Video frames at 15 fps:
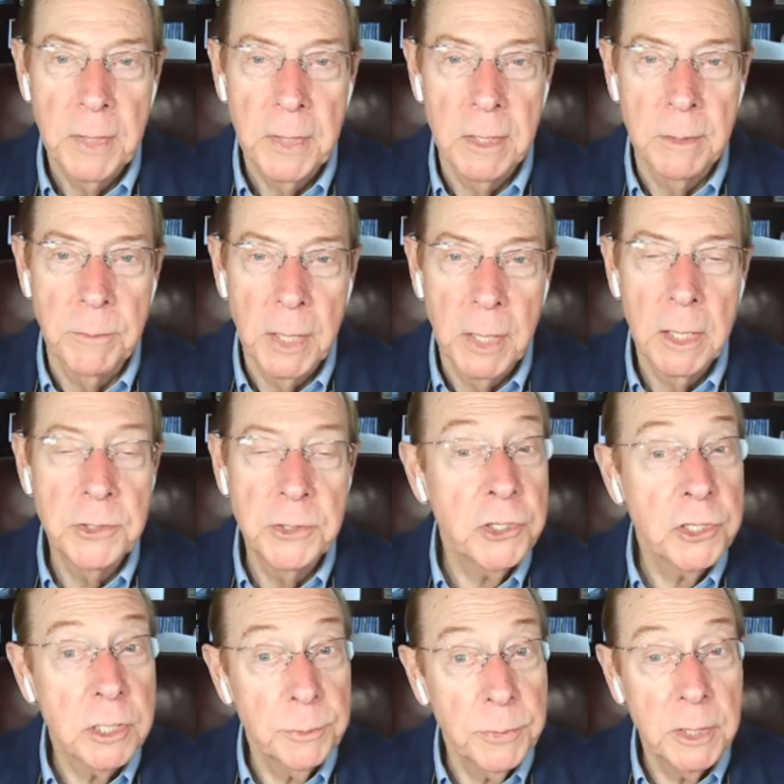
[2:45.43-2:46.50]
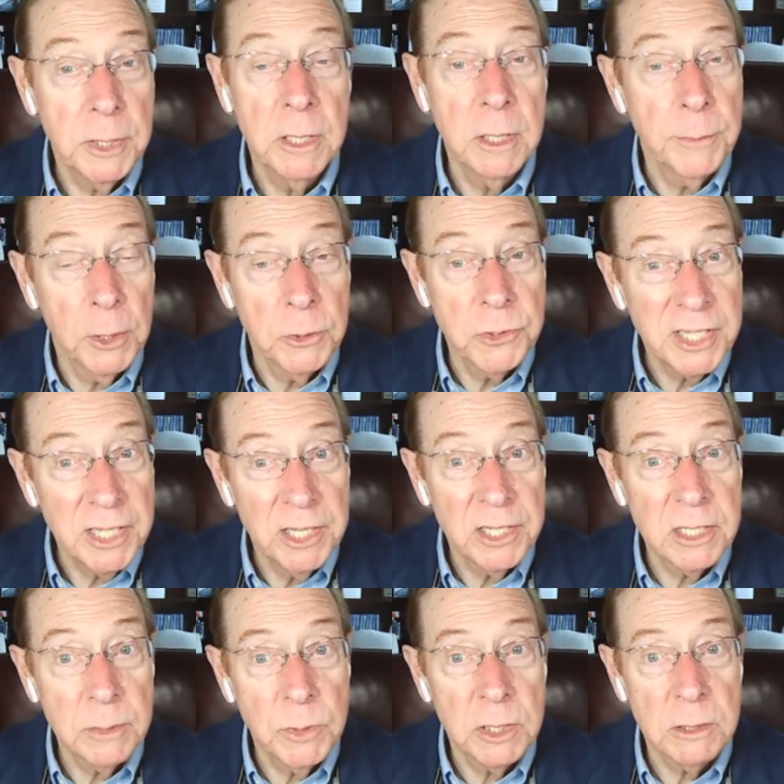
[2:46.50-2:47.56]
Uh, marriage is to be the most
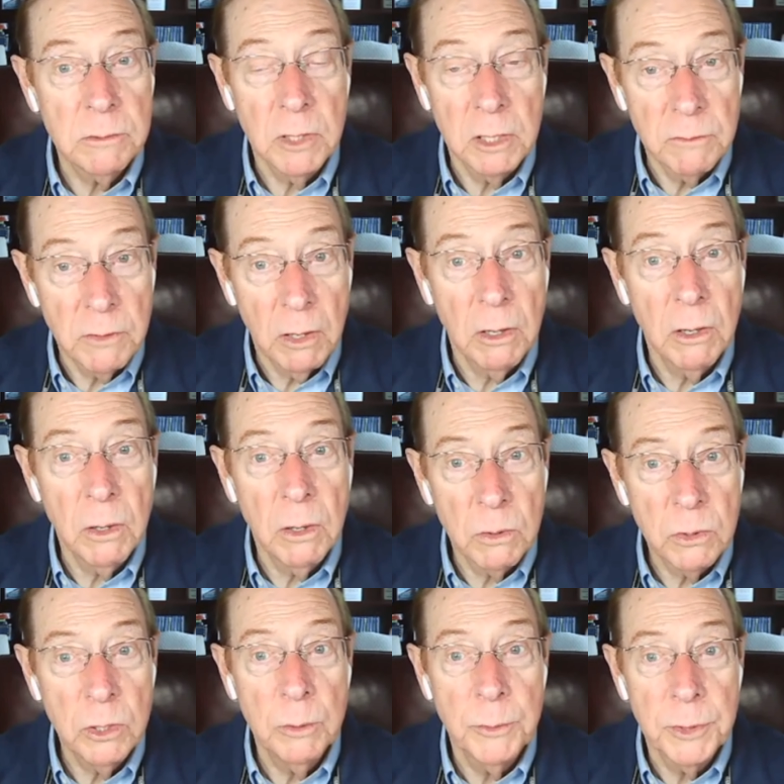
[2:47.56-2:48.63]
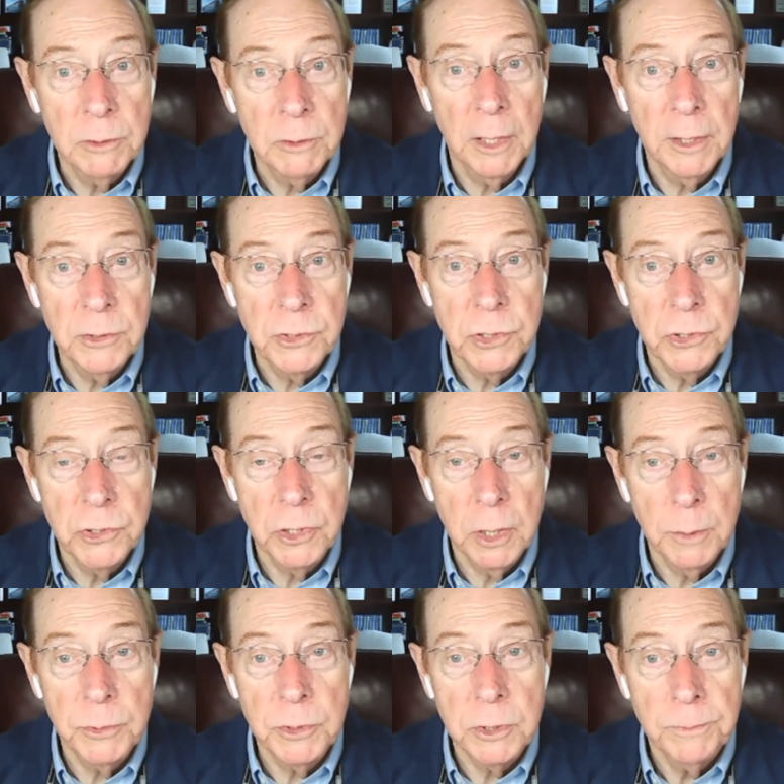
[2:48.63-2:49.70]
intimate of all human
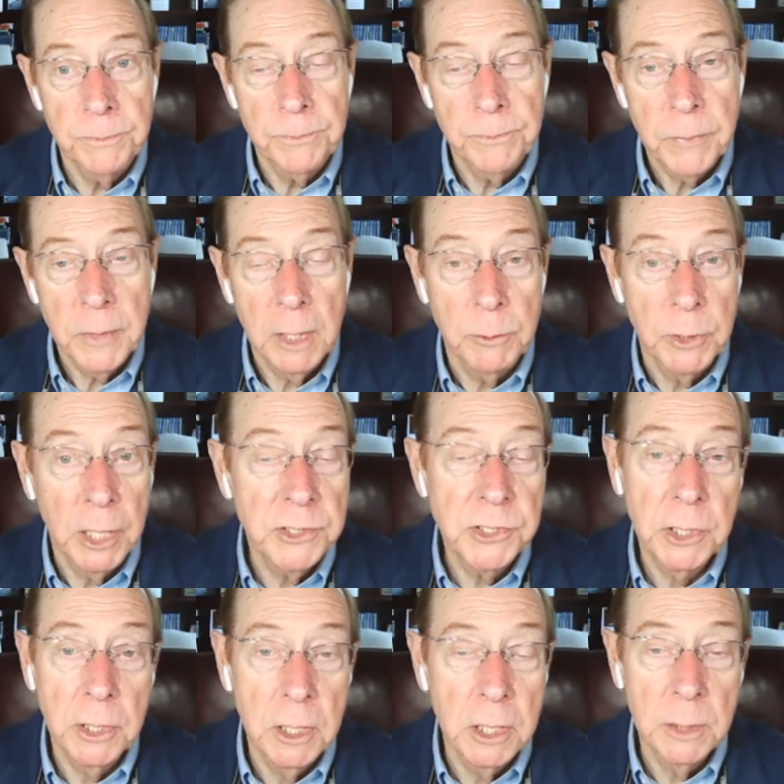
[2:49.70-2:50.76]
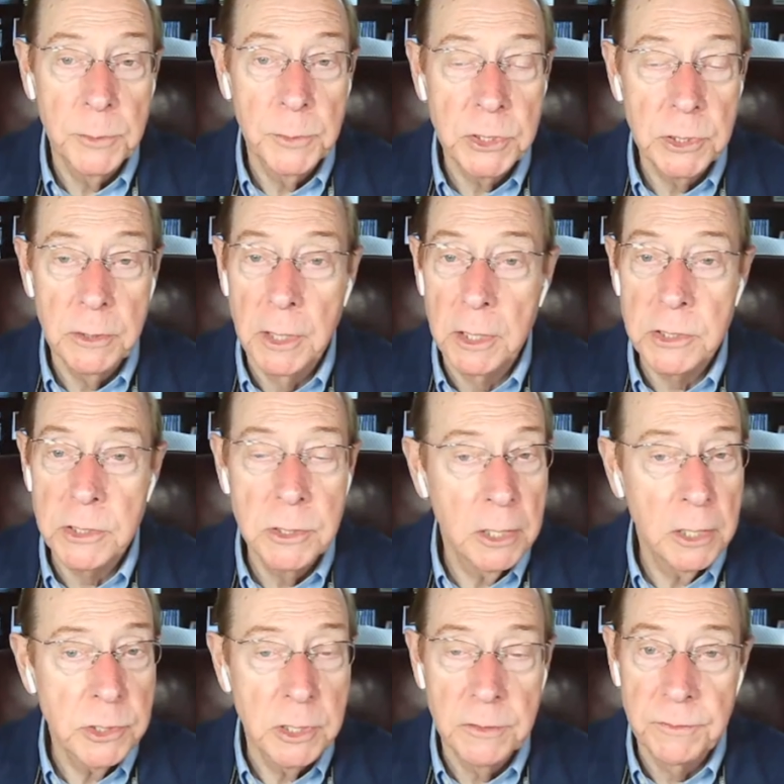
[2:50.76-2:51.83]
relationships. And when I say intimacy, that's
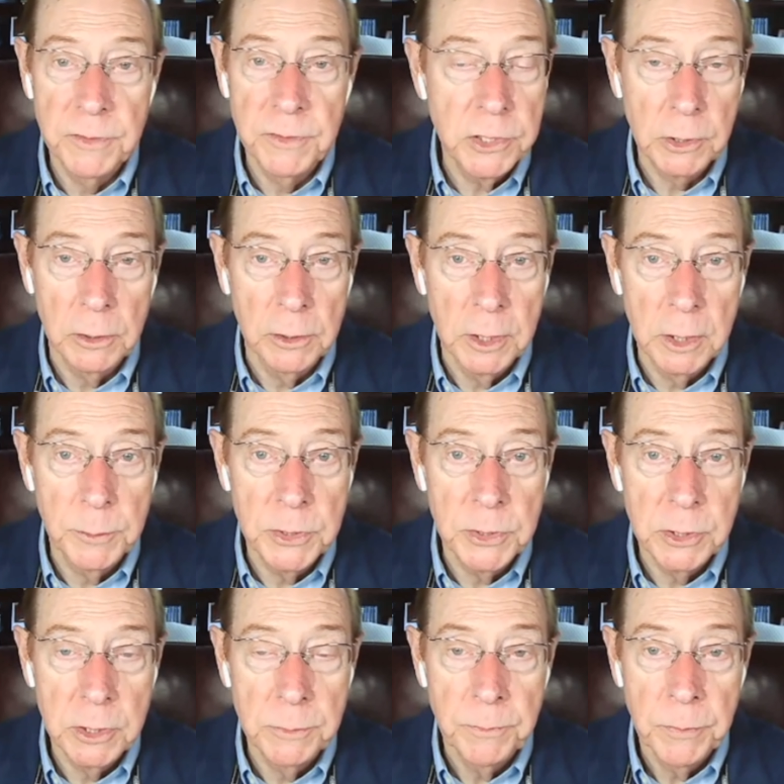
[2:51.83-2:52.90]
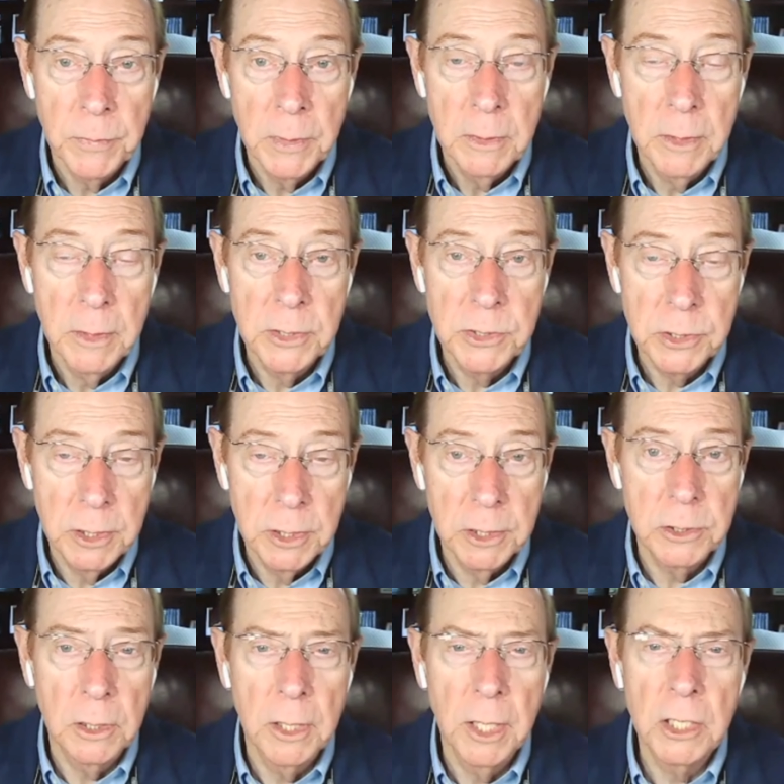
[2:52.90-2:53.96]
not just physical intimacy. That's the
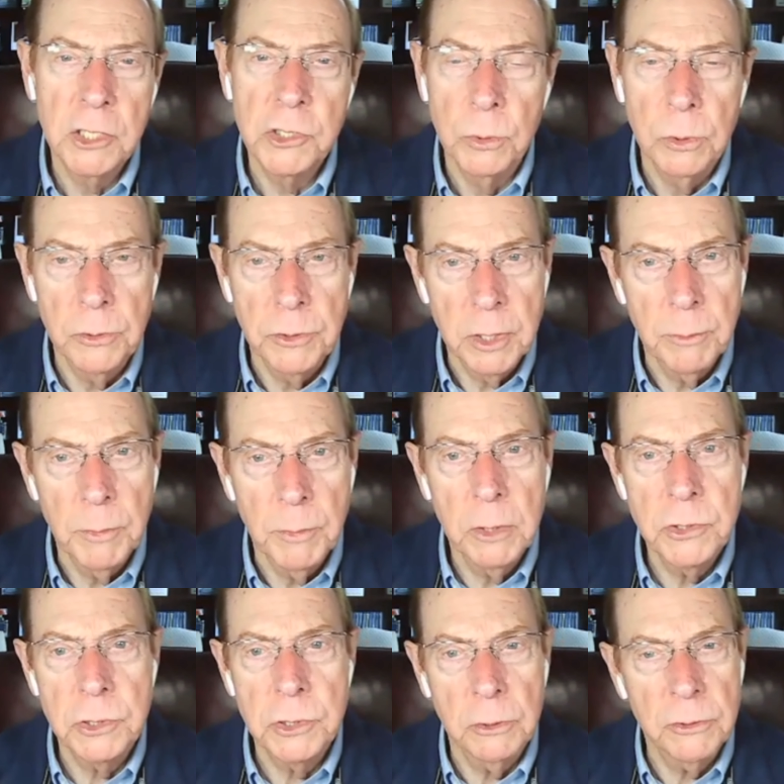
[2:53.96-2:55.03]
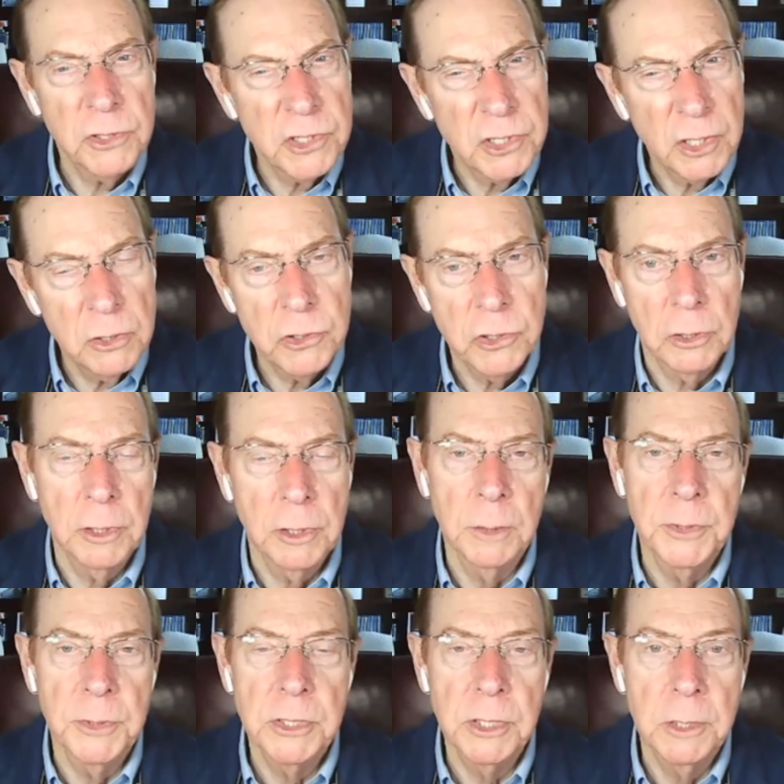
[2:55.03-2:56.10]
intellectual, the emotional, the social
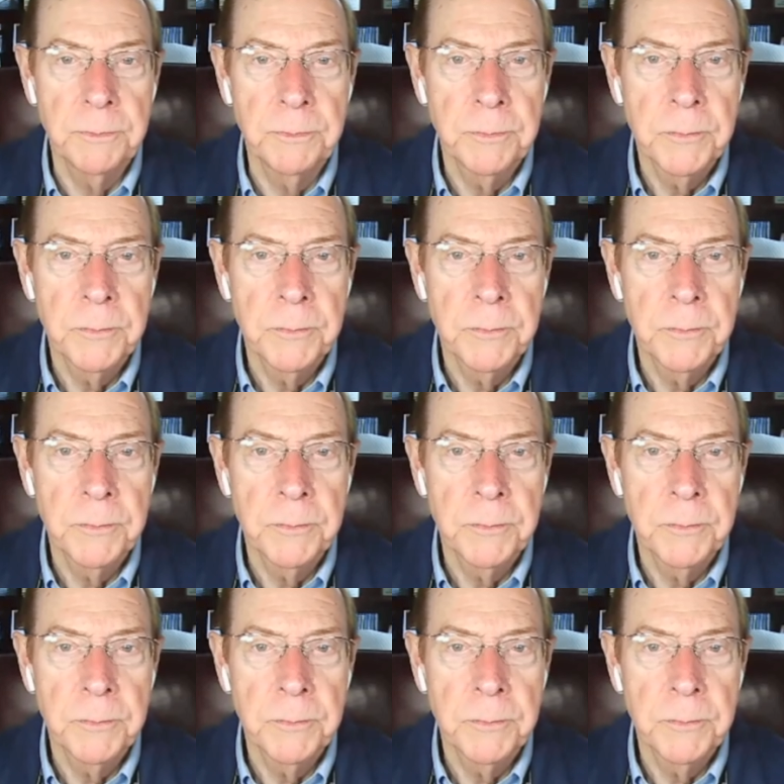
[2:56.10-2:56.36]
intimacy.